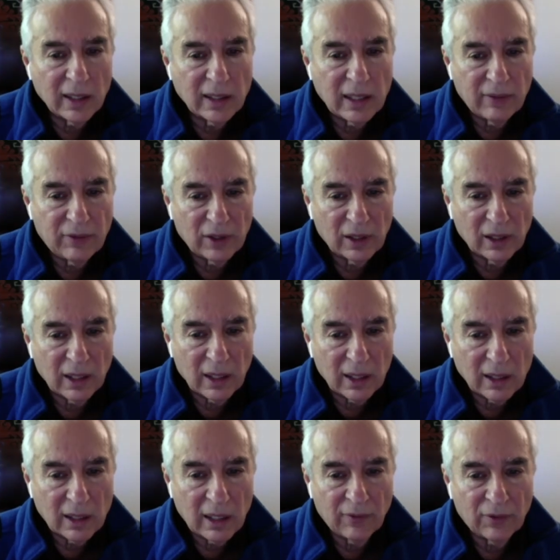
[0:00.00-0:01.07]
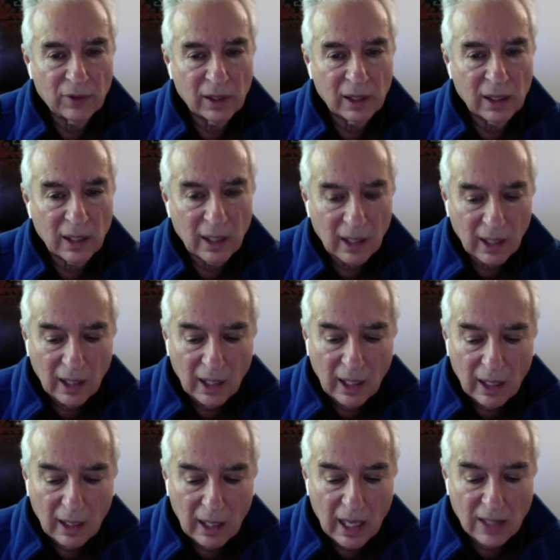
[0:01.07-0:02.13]
definitely. Definitely.
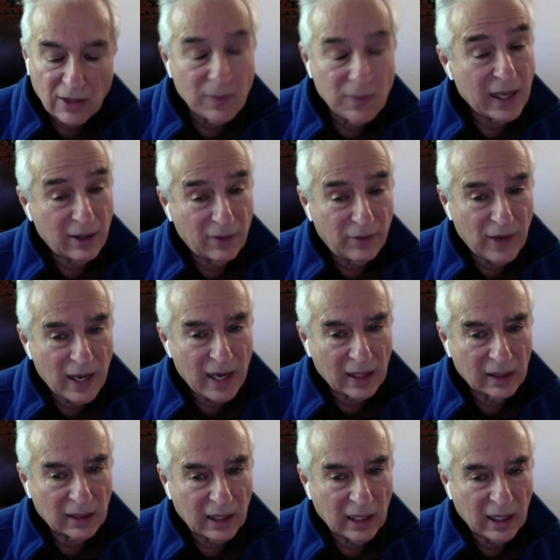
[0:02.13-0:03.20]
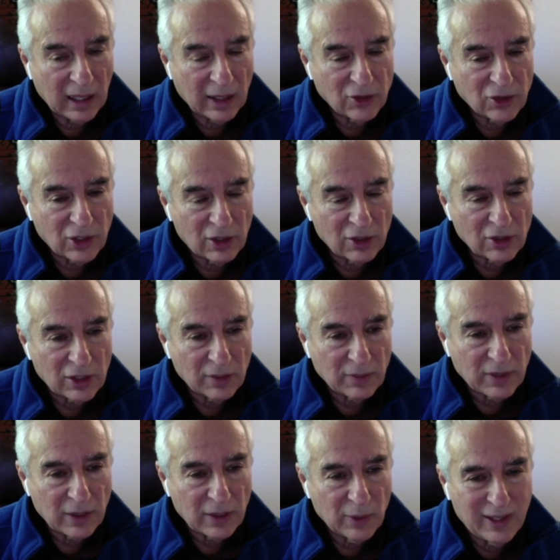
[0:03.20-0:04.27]
As a matter of fact, I'll share
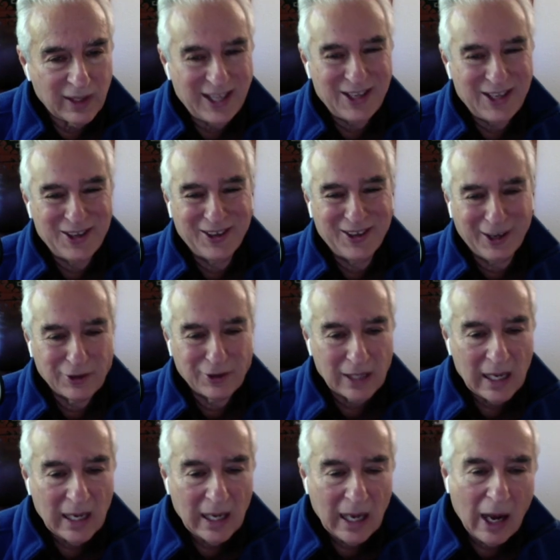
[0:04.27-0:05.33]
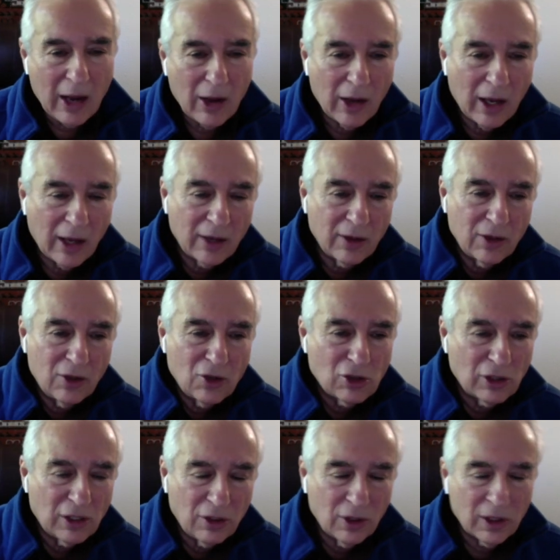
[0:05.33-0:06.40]
something with you. I
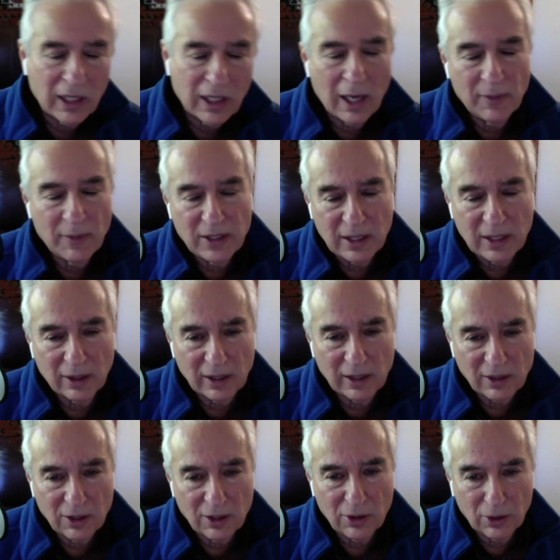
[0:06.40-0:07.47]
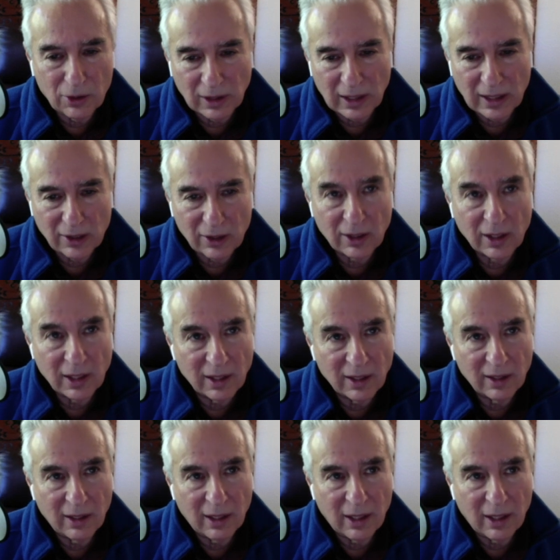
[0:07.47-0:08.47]
usually do a commentary too later in